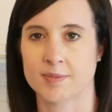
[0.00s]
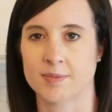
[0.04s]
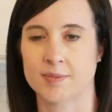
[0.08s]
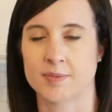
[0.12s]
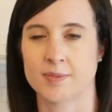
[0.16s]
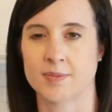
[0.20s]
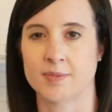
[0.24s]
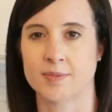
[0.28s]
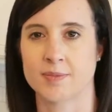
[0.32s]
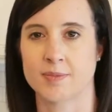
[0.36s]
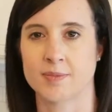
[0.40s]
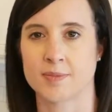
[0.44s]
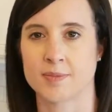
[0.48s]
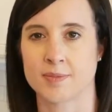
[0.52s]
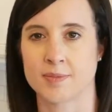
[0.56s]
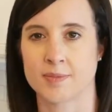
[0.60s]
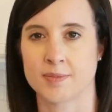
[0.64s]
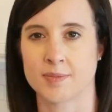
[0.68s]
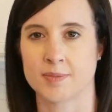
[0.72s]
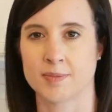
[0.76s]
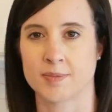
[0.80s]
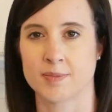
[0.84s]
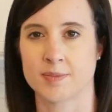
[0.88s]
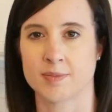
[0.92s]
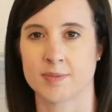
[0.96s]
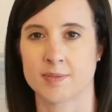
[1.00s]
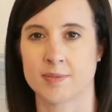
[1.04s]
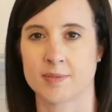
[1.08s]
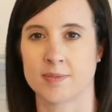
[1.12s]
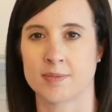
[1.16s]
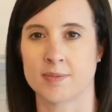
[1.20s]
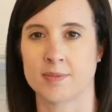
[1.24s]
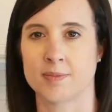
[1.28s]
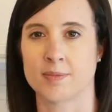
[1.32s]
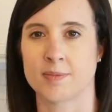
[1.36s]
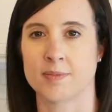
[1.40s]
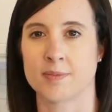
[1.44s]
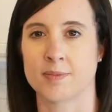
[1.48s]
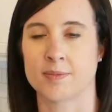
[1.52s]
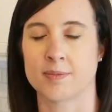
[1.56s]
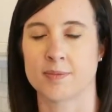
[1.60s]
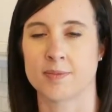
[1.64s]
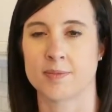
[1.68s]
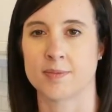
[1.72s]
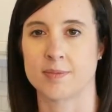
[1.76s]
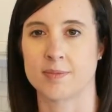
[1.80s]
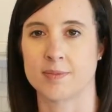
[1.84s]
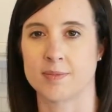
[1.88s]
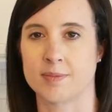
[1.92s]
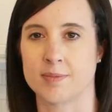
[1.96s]

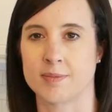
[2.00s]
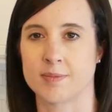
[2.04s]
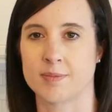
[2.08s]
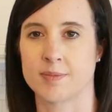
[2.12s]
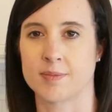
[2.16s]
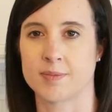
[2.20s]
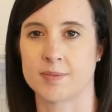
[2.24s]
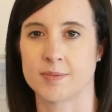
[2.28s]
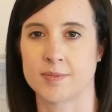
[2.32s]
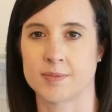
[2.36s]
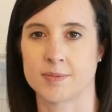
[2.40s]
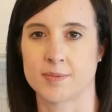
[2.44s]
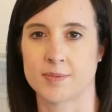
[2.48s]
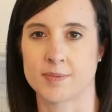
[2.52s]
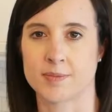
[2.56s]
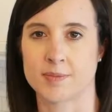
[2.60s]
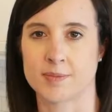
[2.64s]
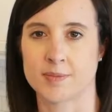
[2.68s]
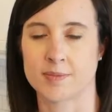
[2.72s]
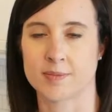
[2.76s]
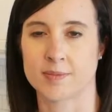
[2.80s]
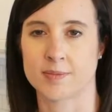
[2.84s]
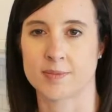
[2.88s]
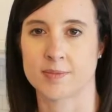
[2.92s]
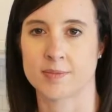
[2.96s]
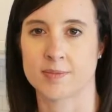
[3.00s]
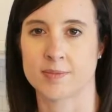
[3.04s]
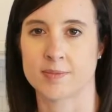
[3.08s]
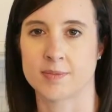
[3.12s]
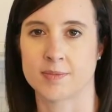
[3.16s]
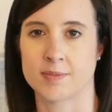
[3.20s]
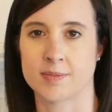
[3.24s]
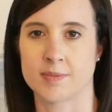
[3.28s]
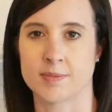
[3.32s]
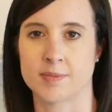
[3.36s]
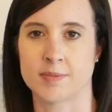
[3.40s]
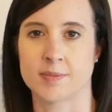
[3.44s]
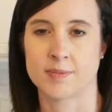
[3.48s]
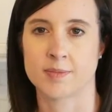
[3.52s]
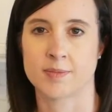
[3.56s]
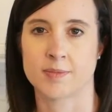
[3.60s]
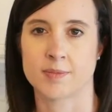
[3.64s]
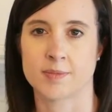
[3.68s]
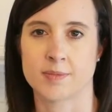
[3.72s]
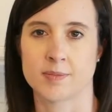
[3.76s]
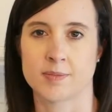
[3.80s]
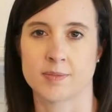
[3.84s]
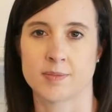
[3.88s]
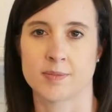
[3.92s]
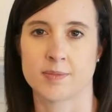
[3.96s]

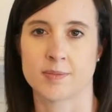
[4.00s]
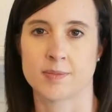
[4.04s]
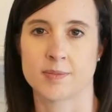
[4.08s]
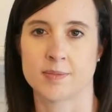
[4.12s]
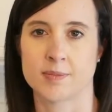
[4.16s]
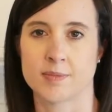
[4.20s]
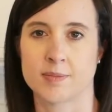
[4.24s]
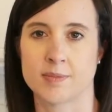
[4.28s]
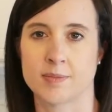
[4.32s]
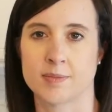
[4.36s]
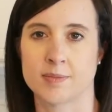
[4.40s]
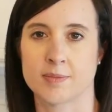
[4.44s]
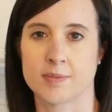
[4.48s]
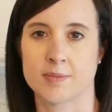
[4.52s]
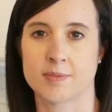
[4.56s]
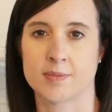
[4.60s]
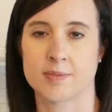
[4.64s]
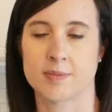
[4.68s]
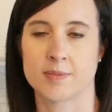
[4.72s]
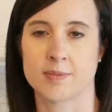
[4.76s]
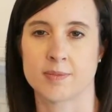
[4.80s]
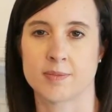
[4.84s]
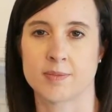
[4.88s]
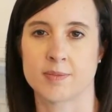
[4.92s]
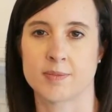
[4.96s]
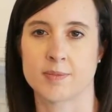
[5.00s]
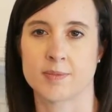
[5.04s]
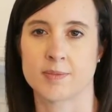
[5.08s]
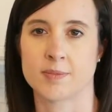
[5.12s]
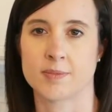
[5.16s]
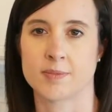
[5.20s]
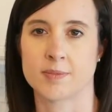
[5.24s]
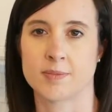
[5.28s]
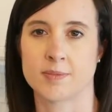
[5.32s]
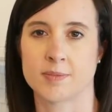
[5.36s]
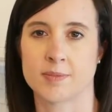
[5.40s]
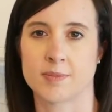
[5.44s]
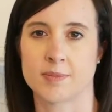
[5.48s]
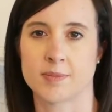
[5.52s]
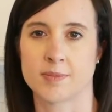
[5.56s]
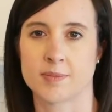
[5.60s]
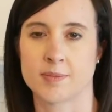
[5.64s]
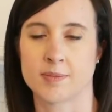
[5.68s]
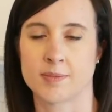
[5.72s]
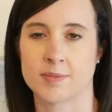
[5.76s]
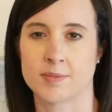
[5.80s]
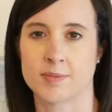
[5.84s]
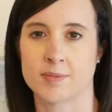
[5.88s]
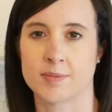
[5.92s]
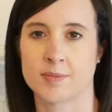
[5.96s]

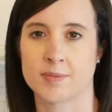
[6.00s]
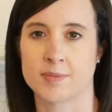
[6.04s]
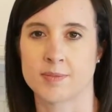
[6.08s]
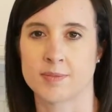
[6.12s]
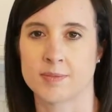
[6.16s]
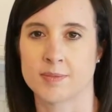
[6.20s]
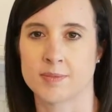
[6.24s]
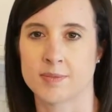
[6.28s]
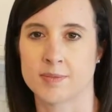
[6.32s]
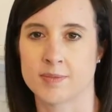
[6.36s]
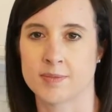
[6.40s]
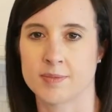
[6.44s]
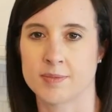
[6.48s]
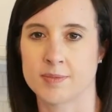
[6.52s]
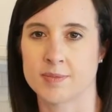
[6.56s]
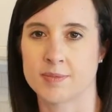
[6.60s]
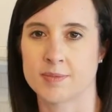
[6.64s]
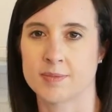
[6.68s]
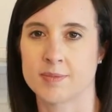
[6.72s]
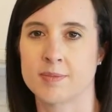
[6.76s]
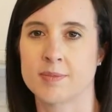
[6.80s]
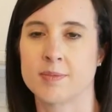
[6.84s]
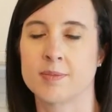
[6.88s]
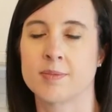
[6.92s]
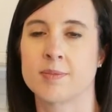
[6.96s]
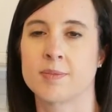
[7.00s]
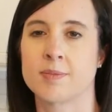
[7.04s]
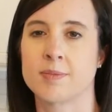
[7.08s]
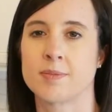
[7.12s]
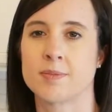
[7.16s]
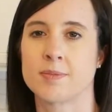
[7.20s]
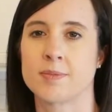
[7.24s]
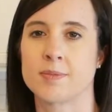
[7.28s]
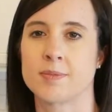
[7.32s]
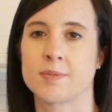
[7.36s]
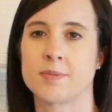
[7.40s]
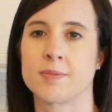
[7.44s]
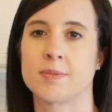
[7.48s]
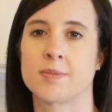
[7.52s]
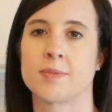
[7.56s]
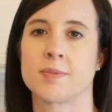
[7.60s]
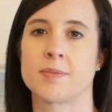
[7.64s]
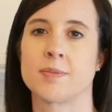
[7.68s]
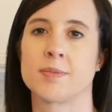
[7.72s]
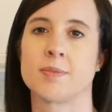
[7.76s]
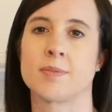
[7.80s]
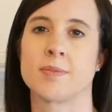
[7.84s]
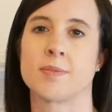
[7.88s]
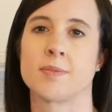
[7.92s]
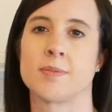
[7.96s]

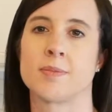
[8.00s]
(not speaking)